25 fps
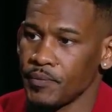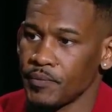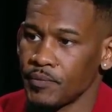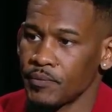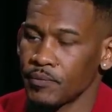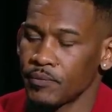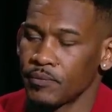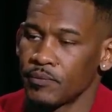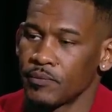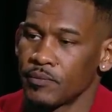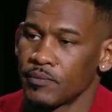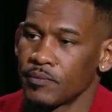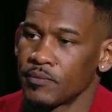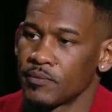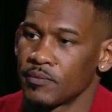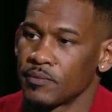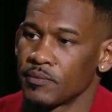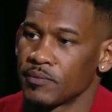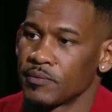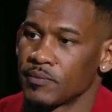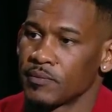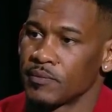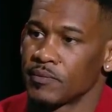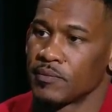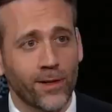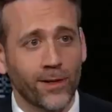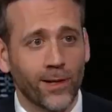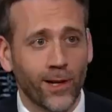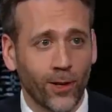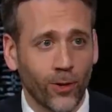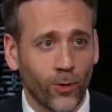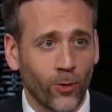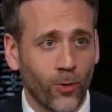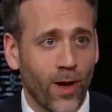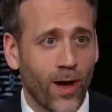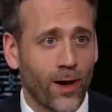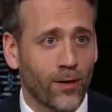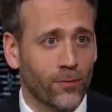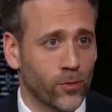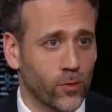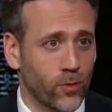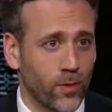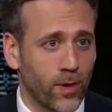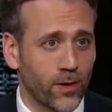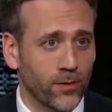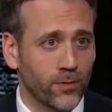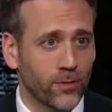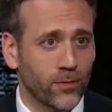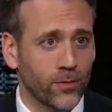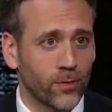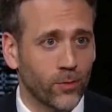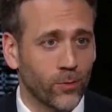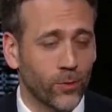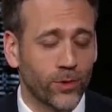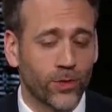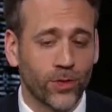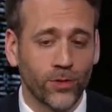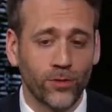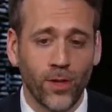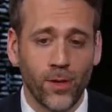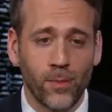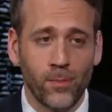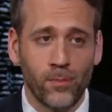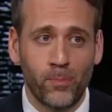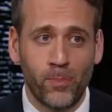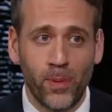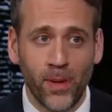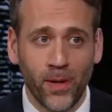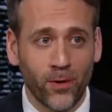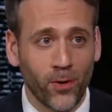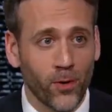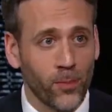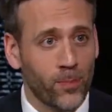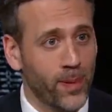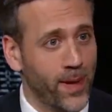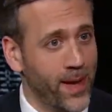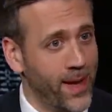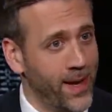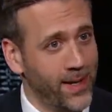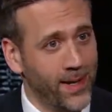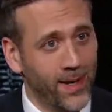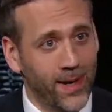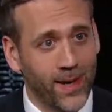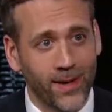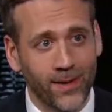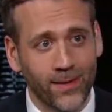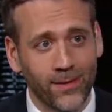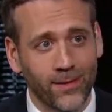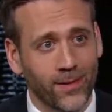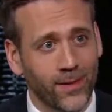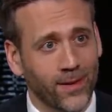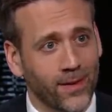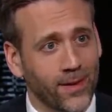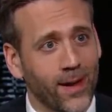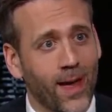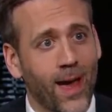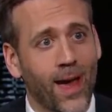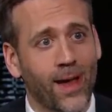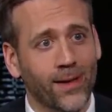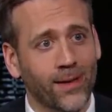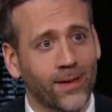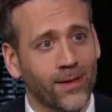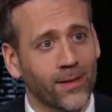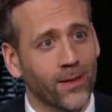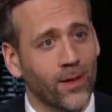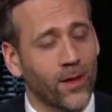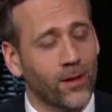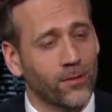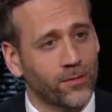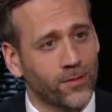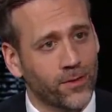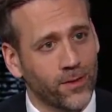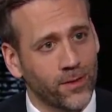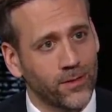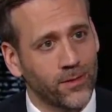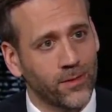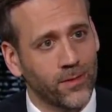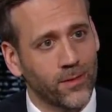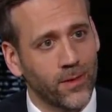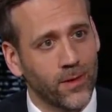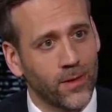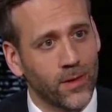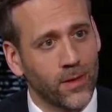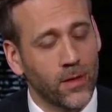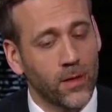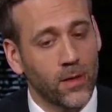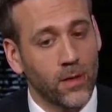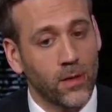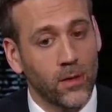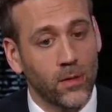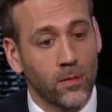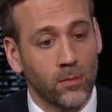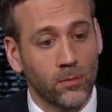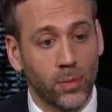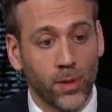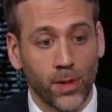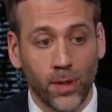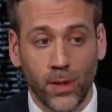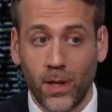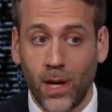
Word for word: And now you have Canelo Alvarez, yes, which is did. a bigger payday than Gennady Golovkin. Yeah. But a